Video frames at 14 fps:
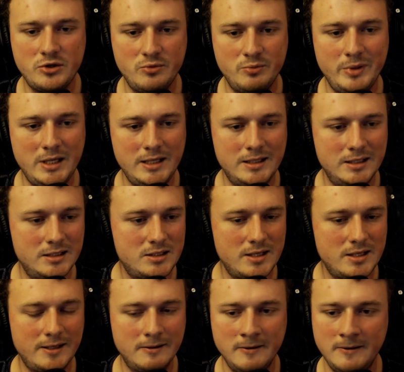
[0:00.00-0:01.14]
big, and it's
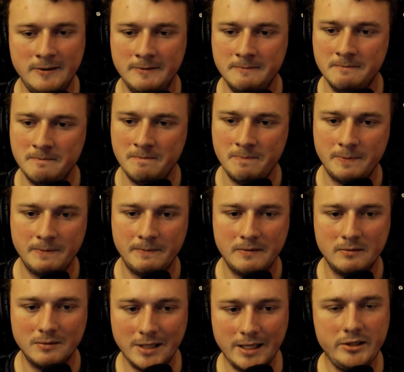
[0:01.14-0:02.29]
like,
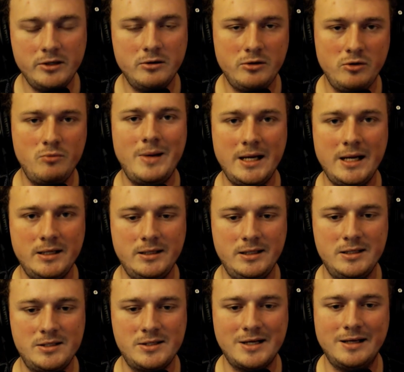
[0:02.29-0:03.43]
let your humanity
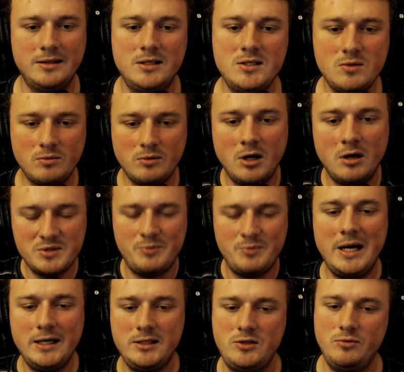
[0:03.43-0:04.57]
decide. This comes
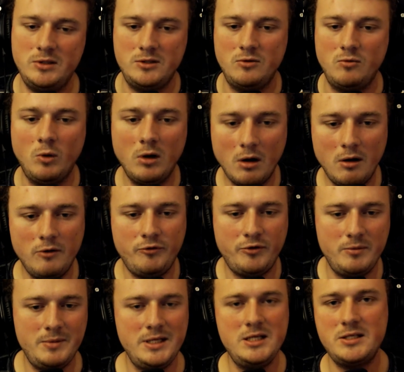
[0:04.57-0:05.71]
back to it, dude. We're all from
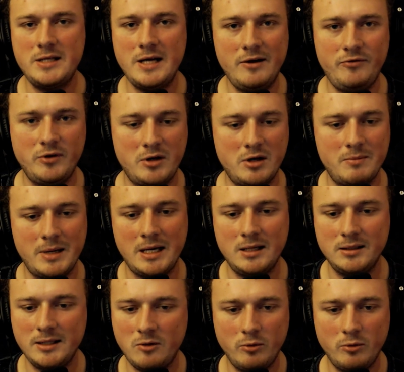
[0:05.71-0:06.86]
East Africa, man.
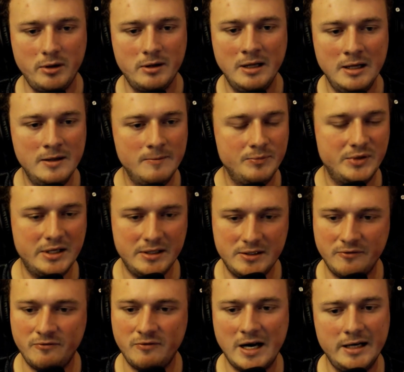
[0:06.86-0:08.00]
Like, we're getting
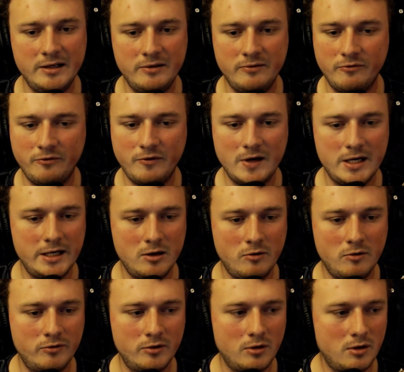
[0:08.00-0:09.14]
divided and fighting
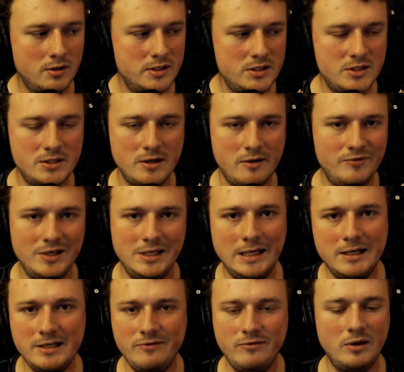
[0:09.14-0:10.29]
over all this stuff, and
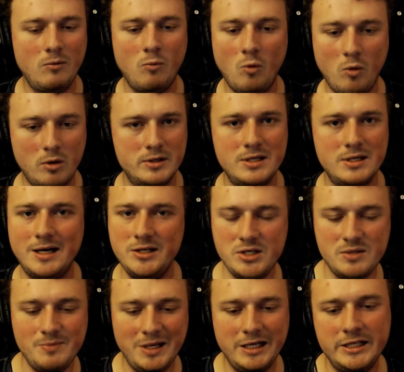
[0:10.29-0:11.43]
not even in wars. I just
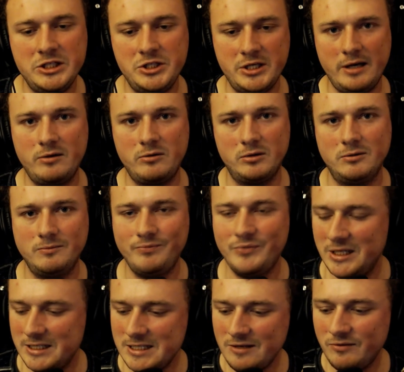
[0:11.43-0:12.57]
mean in general.
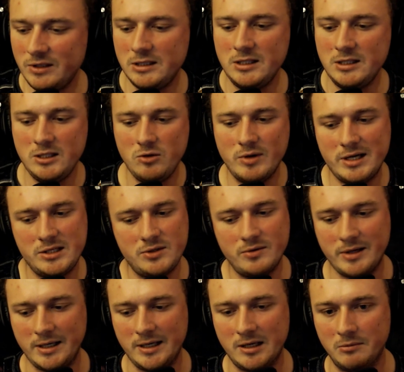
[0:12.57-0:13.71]
Like, even in the U.S.
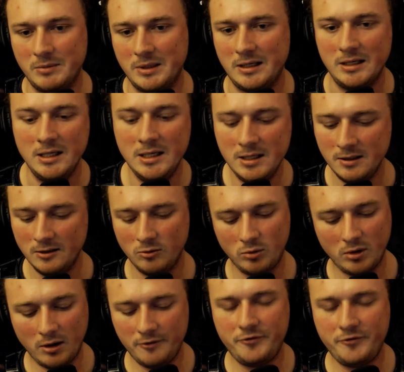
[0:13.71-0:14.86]
right now, man, we're
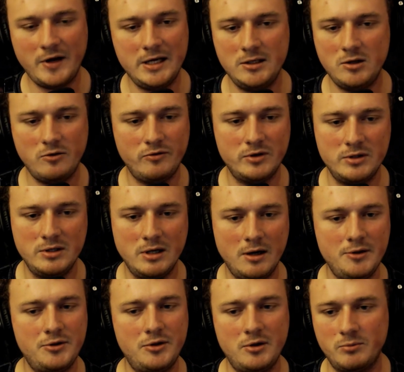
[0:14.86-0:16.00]
all fighting over
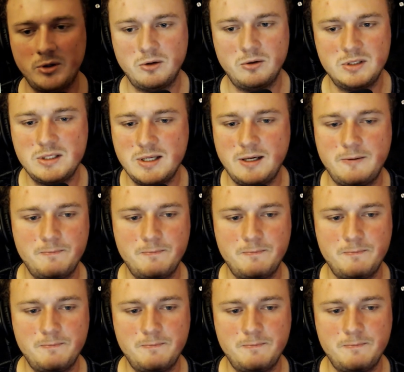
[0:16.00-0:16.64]
nothing, bro. It's like,